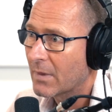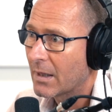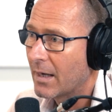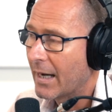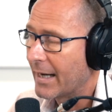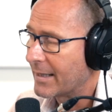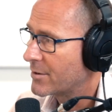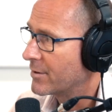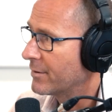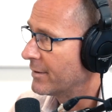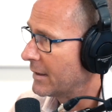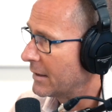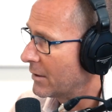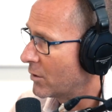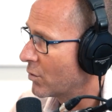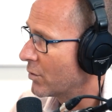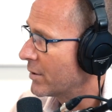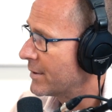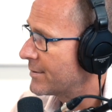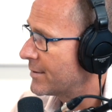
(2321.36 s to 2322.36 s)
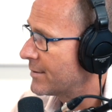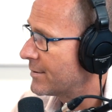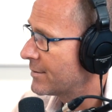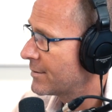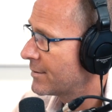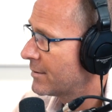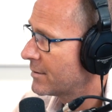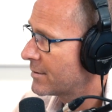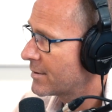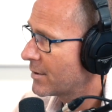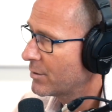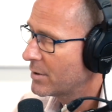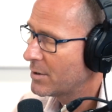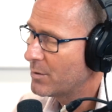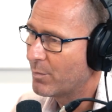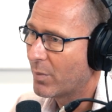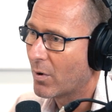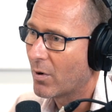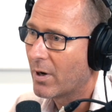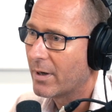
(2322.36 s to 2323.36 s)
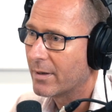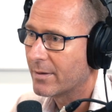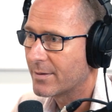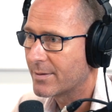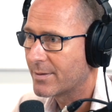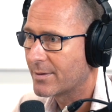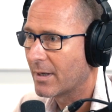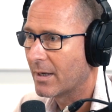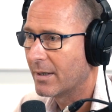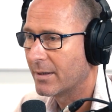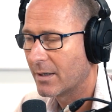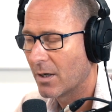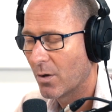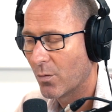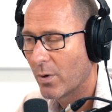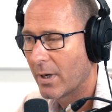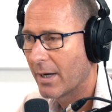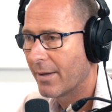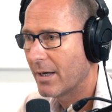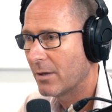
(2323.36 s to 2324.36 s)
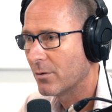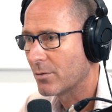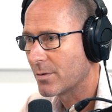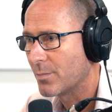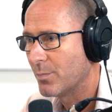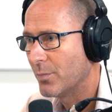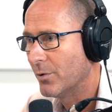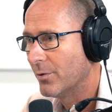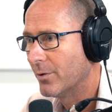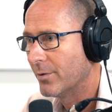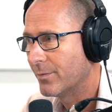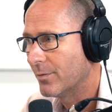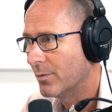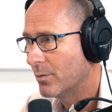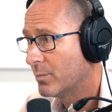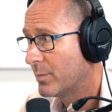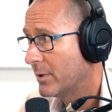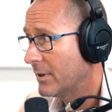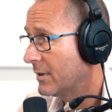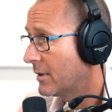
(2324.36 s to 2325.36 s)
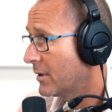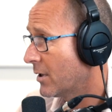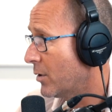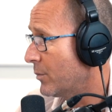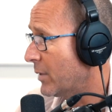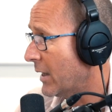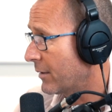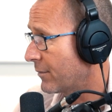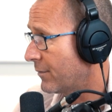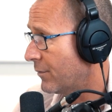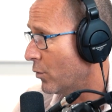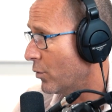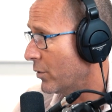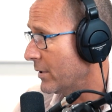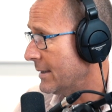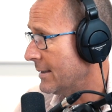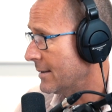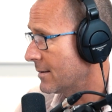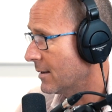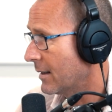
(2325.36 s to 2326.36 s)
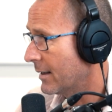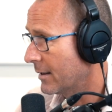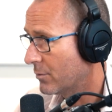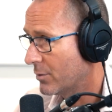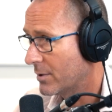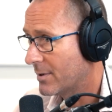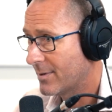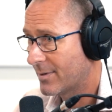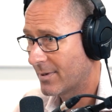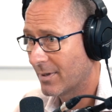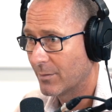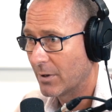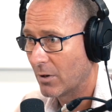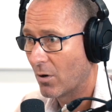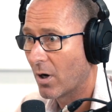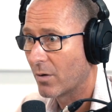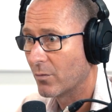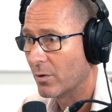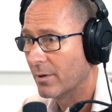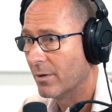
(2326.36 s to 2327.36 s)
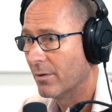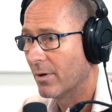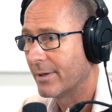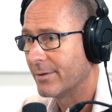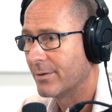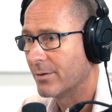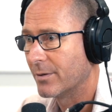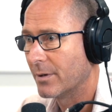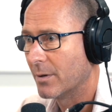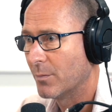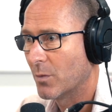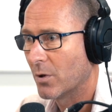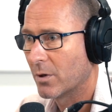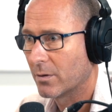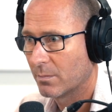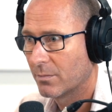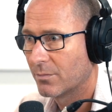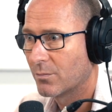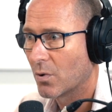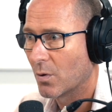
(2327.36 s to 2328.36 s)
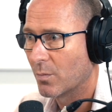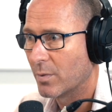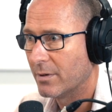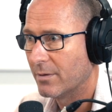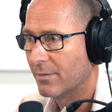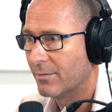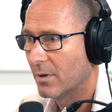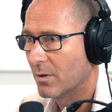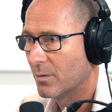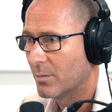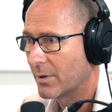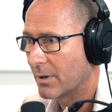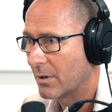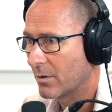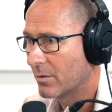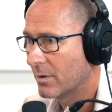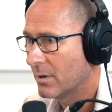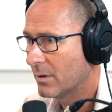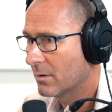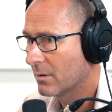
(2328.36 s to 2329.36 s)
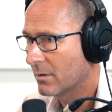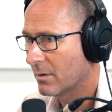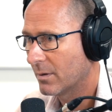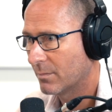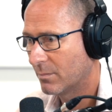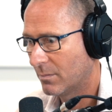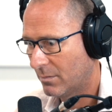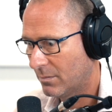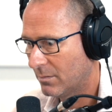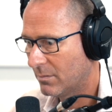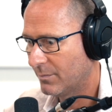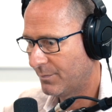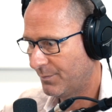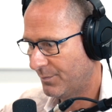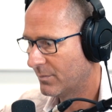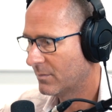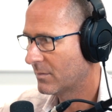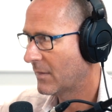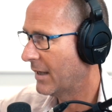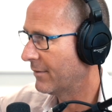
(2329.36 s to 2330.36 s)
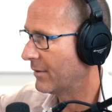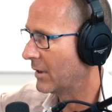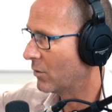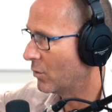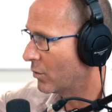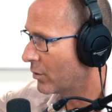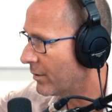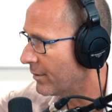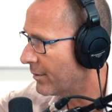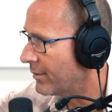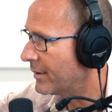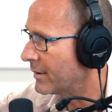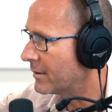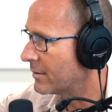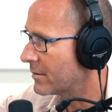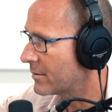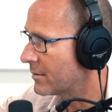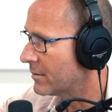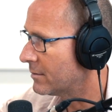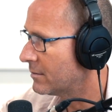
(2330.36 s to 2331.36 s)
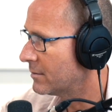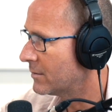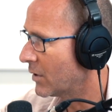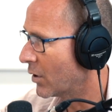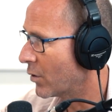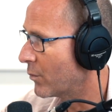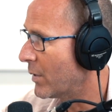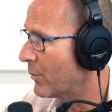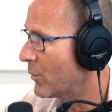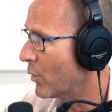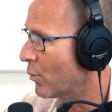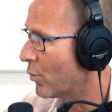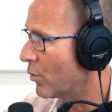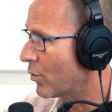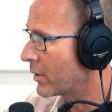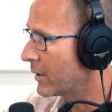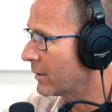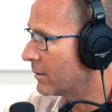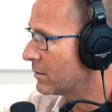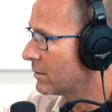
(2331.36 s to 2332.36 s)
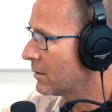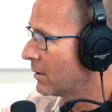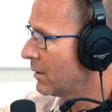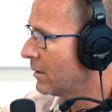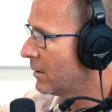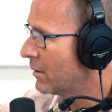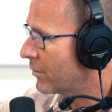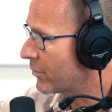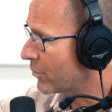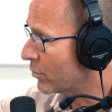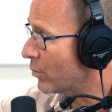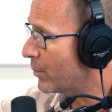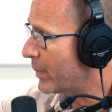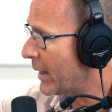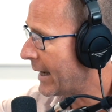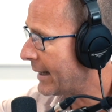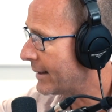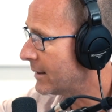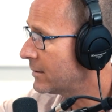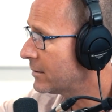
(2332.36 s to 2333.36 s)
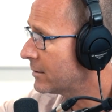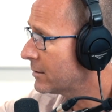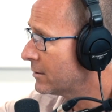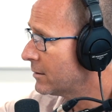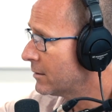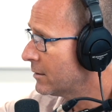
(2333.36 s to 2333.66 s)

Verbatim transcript: actually increases. Mm. So when you buy it at the start, you go, wow, that looks beautiful. But you go back four years later, which is something I really like doing in my property mm. development career. I like having a look at things that I remember walking through a paddock